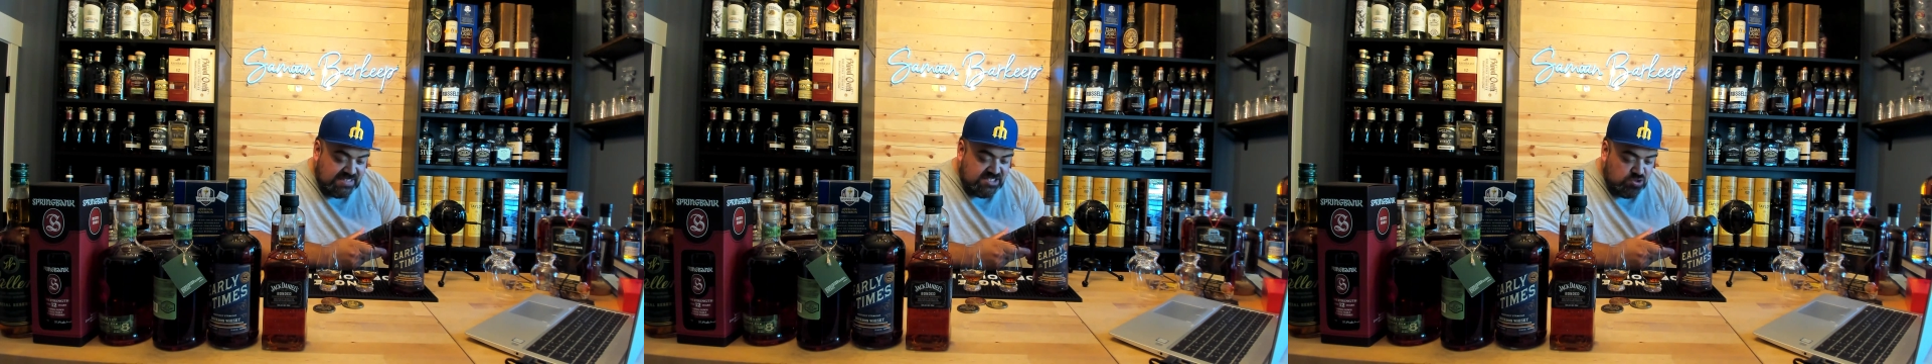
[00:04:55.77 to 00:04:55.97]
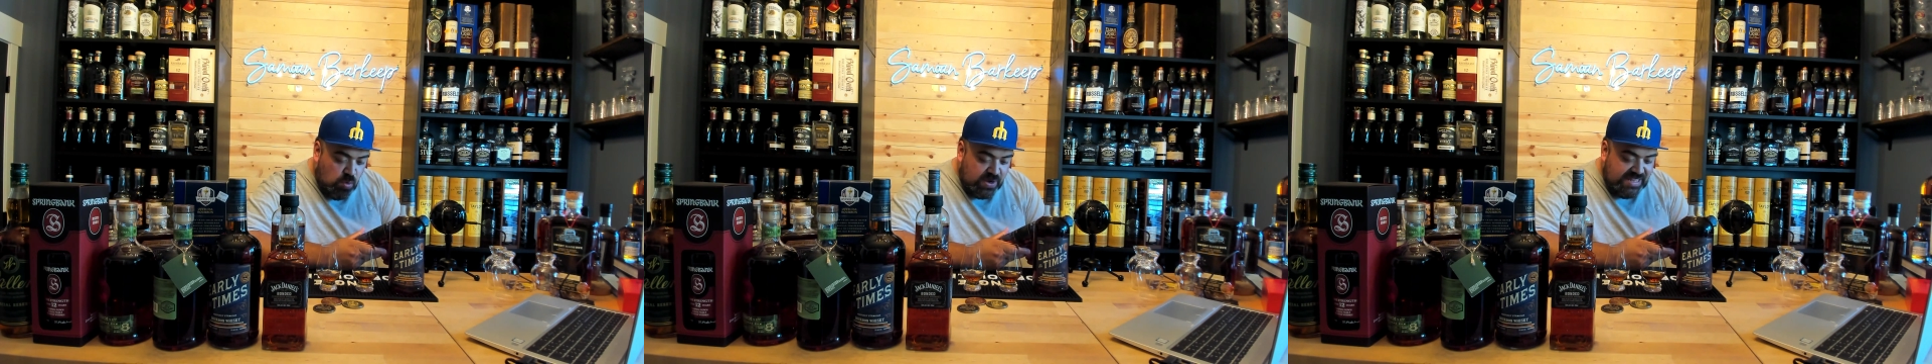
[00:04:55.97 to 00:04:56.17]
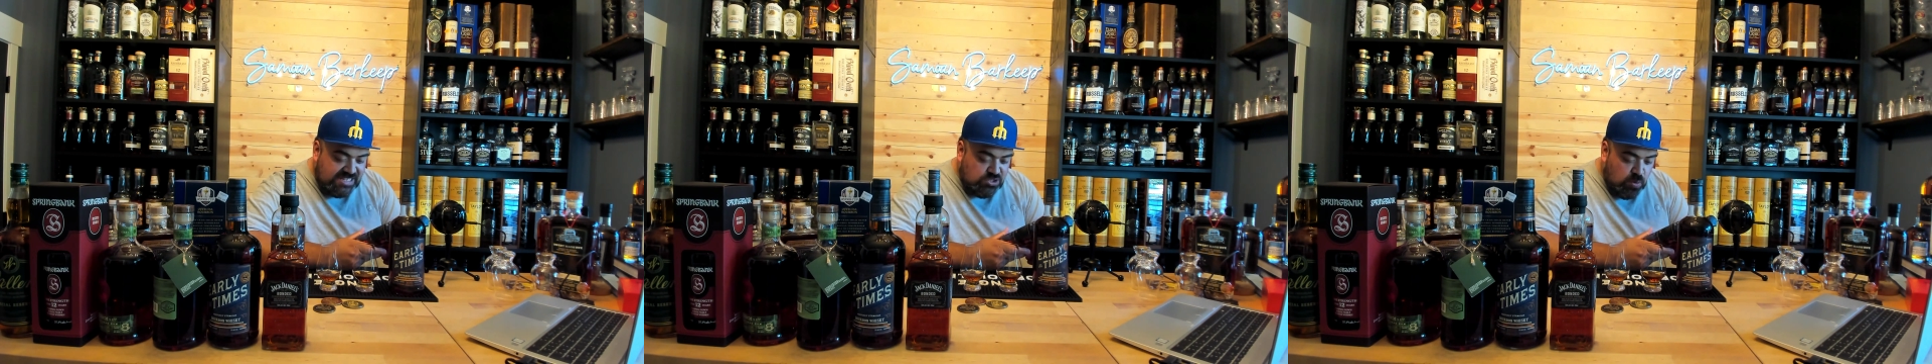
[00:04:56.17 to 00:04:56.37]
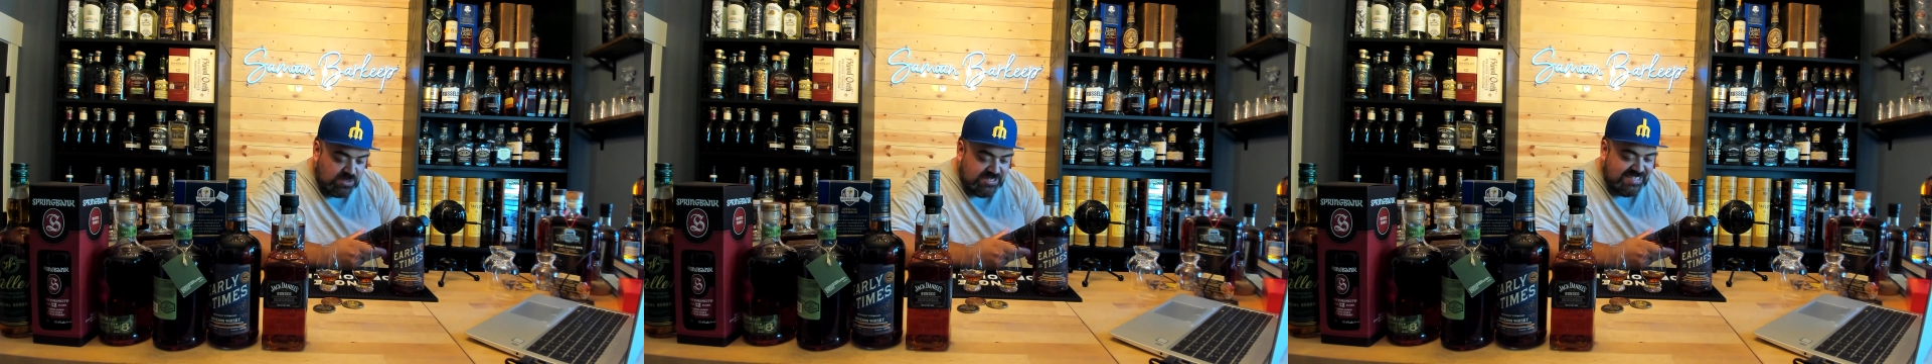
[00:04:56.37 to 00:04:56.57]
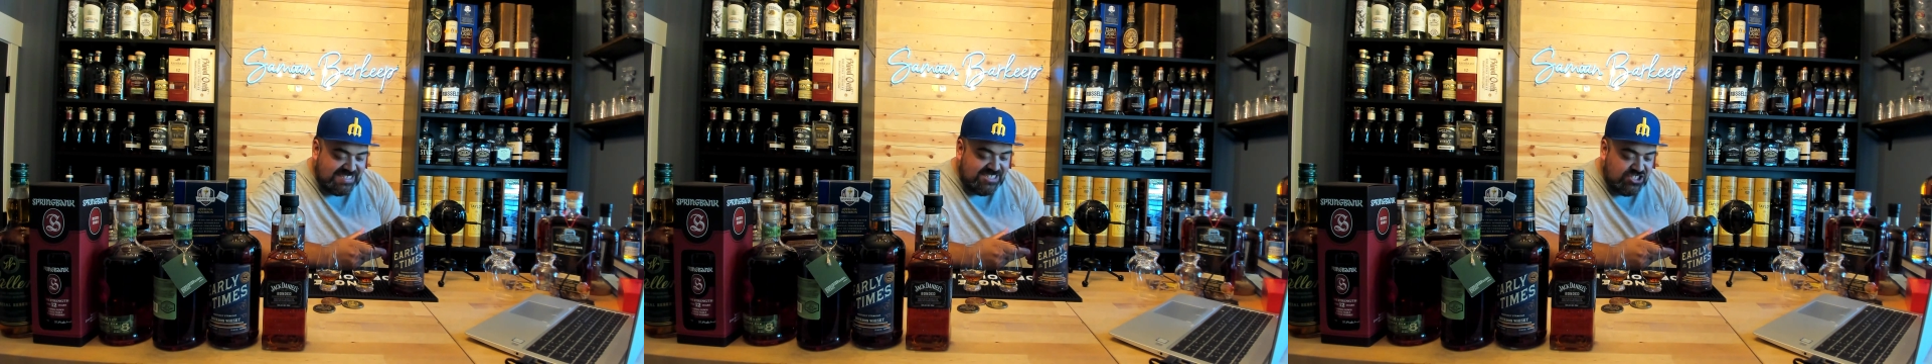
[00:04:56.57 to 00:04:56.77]

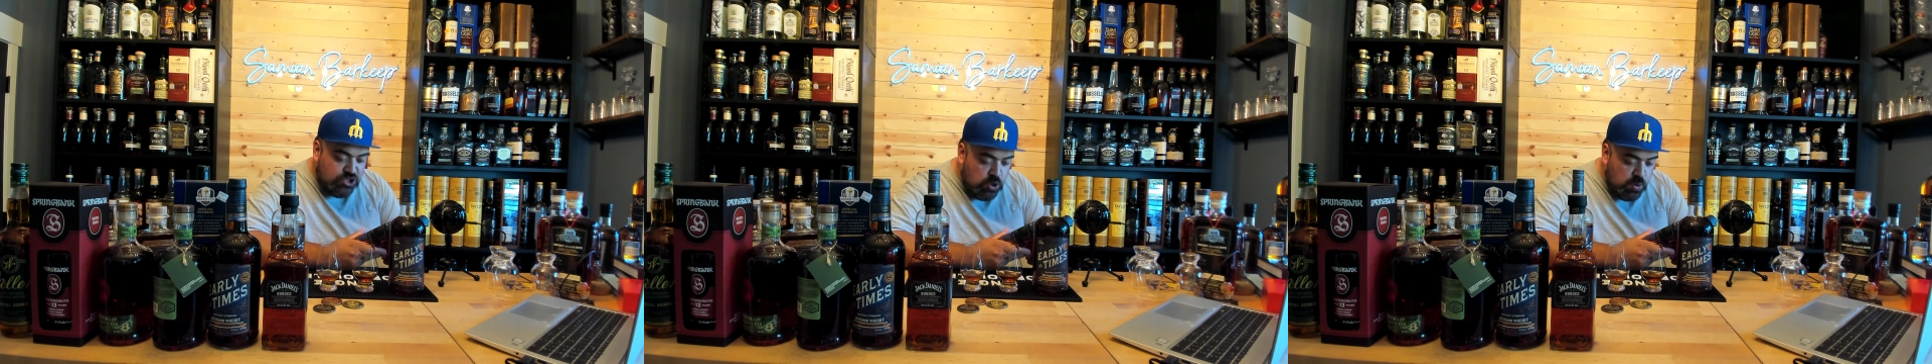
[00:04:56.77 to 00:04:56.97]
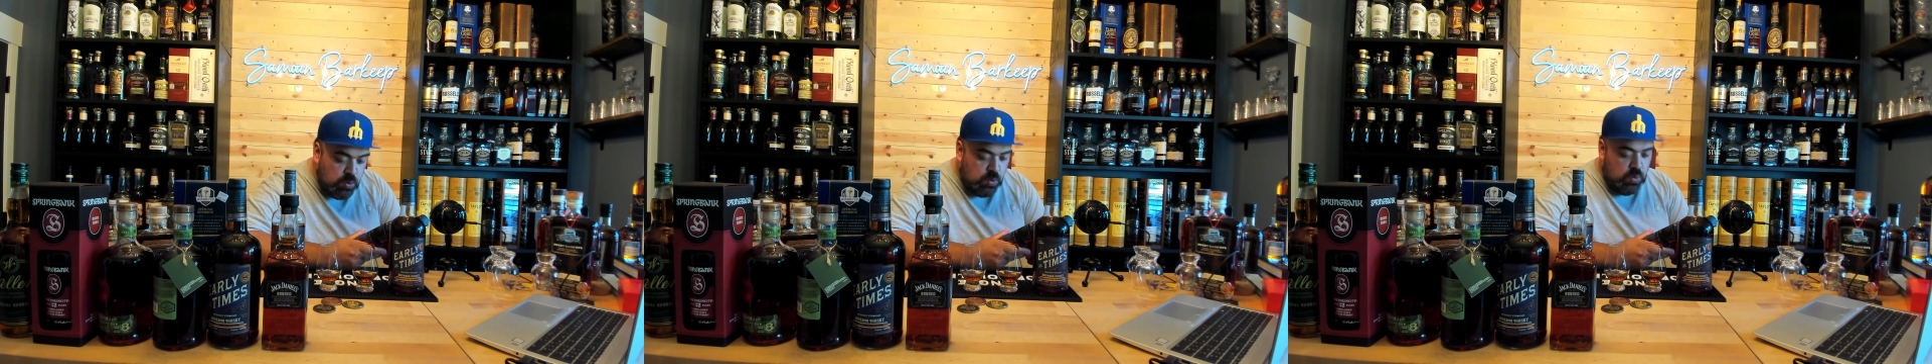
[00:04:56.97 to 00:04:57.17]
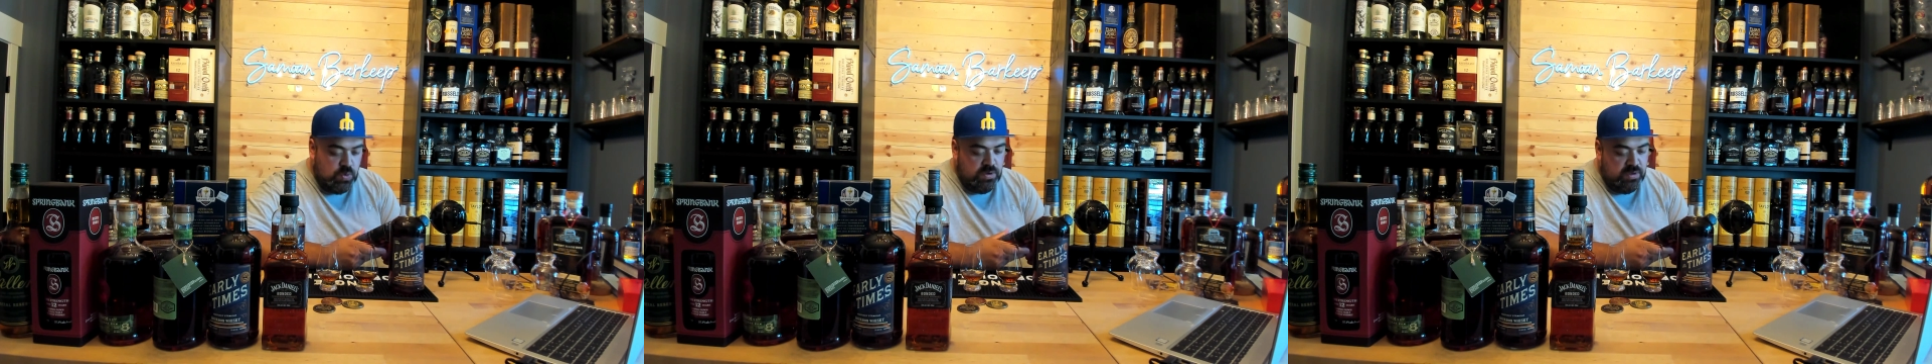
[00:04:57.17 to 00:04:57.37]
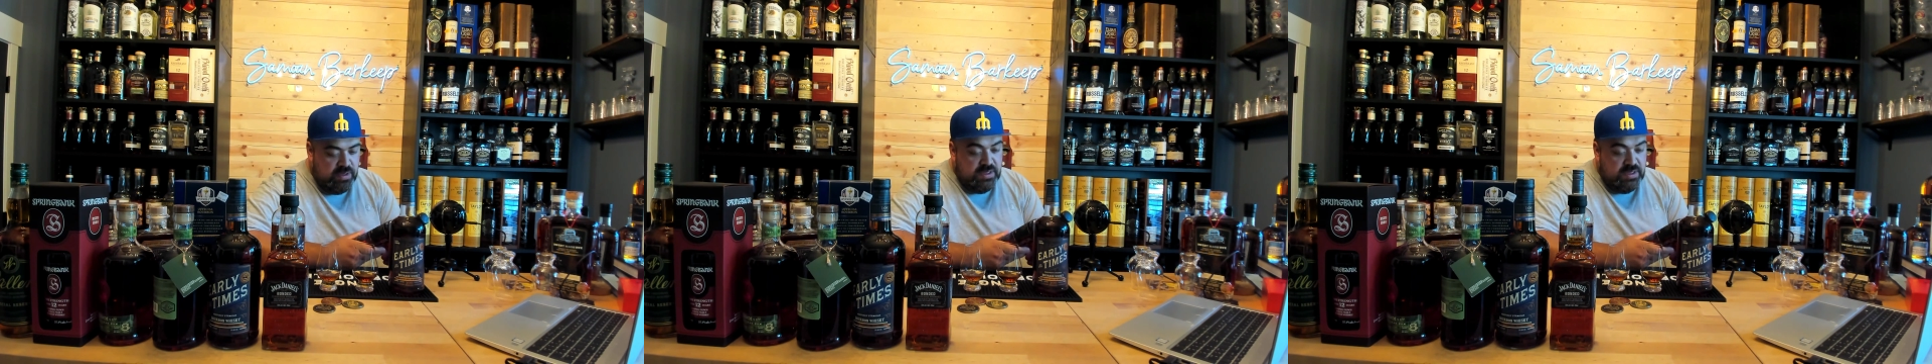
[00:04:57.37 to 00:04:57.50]
2022.